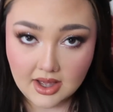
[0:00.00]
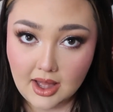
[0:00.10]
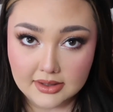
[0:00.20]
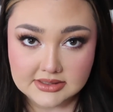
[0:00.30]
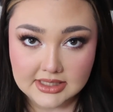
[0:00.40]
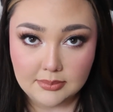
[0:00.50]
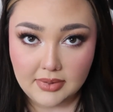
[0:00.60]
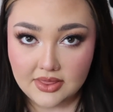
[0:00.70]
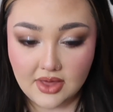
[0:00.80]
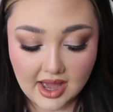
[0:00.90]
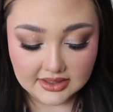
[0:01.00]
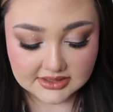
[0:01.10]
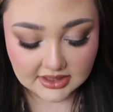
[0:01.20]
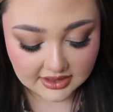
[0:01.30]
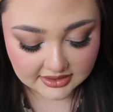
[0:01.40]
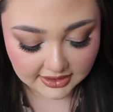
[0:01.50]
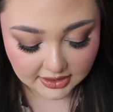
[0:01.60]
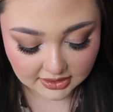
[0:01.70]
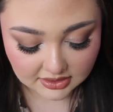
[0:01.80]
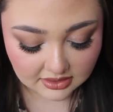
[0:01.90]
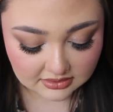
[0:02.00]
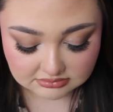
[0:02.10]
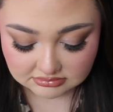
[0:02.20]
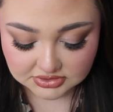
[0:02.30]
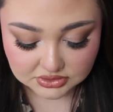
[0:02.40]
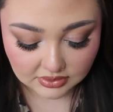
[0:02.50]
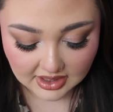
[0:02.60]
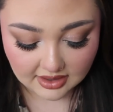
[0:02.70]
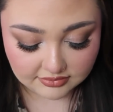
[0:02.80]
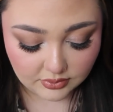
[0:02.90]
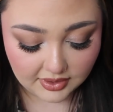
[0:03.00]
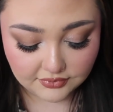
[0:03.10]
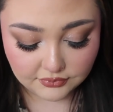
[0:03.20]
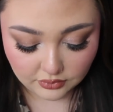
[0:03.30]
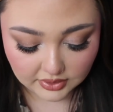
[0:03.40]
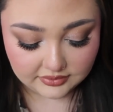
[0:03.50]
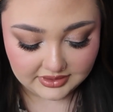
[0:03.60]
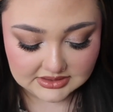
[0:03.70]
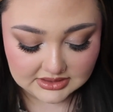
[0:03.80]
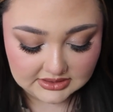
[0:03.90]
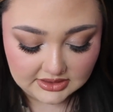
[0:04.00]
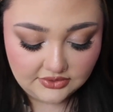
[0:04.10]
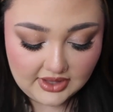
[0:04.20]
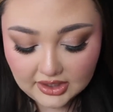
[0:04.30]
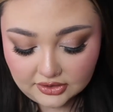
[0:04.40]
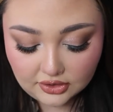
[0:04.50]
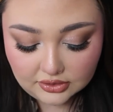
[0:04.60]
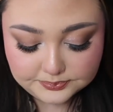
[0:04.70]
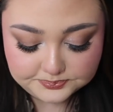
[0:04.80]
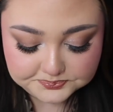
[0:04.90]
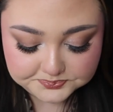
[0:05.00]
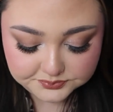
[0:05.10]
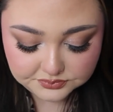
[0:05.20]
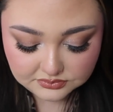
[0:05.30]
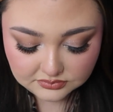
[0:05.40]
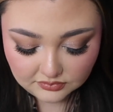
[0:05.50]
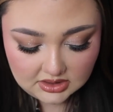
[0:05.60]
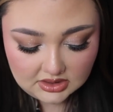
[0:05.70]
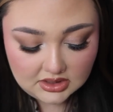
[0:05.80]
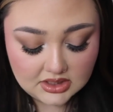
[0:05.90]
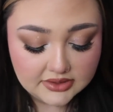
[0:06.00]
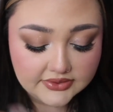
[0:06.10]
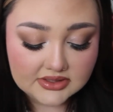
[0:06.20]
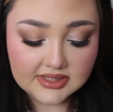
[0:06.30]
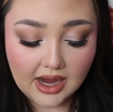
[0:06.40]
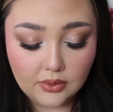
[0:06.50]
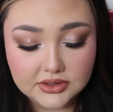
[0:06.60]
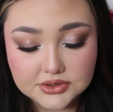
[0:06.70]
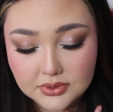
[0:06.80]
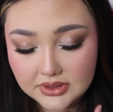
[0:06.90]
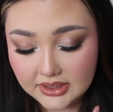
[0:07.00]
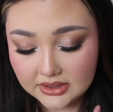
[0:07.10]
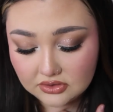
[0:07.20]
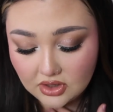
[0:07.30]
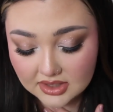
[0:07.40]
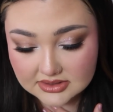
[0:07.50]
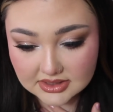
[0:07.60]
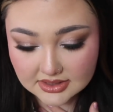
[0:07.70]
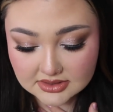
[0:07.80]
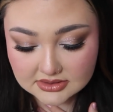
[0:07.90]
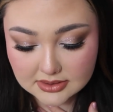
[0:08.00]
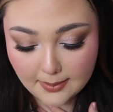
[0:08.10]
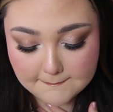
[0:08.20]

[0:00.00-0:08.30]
I stand by that. They're sold out everywhere for a reason. They're that girl. The Tower 28 glosses.